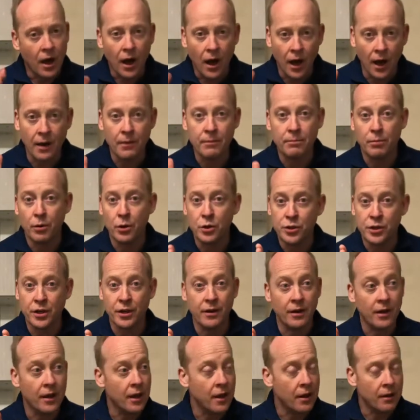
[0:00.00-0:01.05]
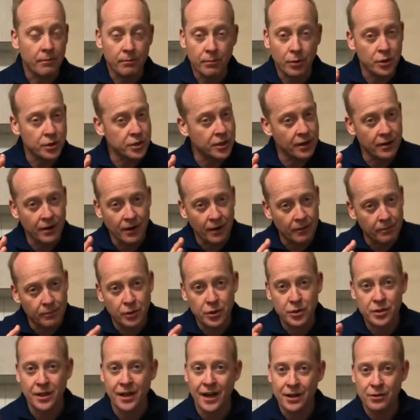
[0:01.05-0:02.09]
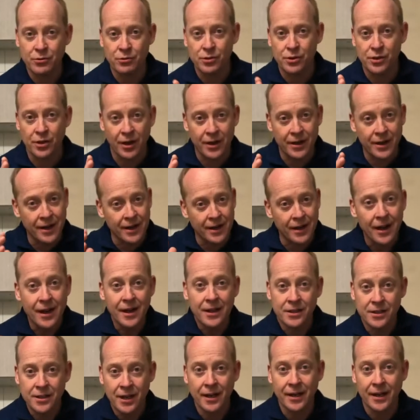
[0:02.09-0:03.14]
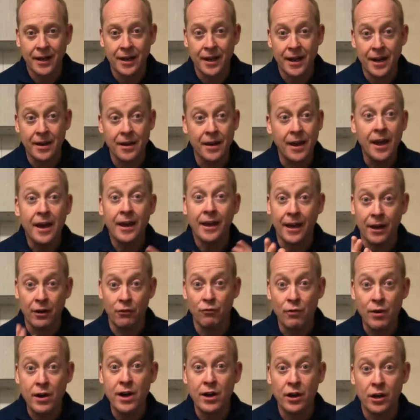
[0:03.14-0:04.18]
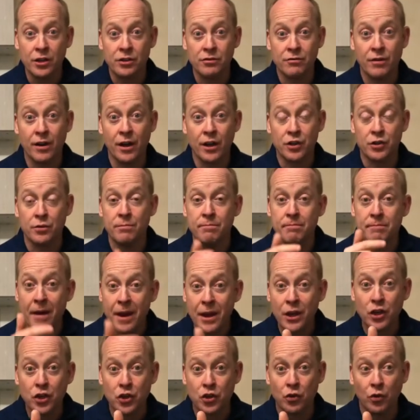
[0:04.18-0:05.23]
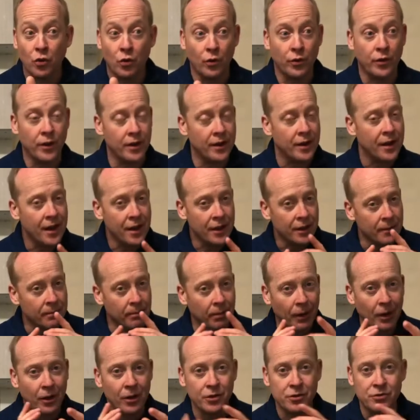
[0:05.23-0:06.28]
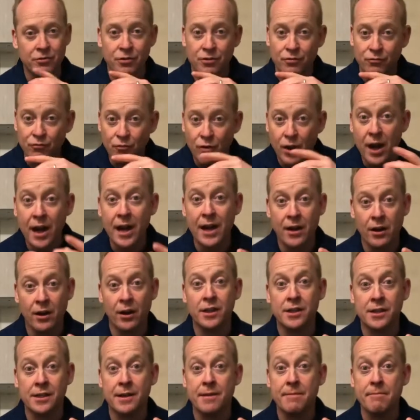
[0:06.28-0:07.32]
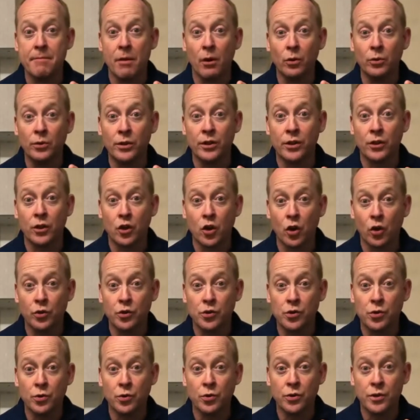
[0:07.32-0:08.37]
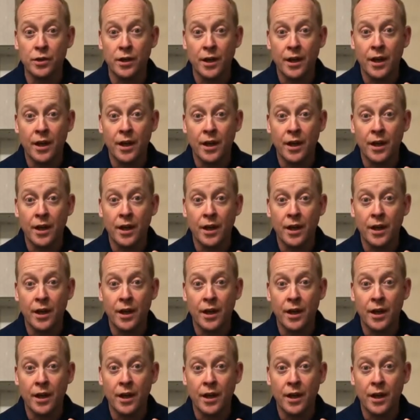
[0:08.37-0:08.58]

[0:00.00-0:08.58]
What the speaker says: I'd push the lateral side in, tuck it in, get a really nice reduction, make sure that the plaster is really nicely moulded and contoured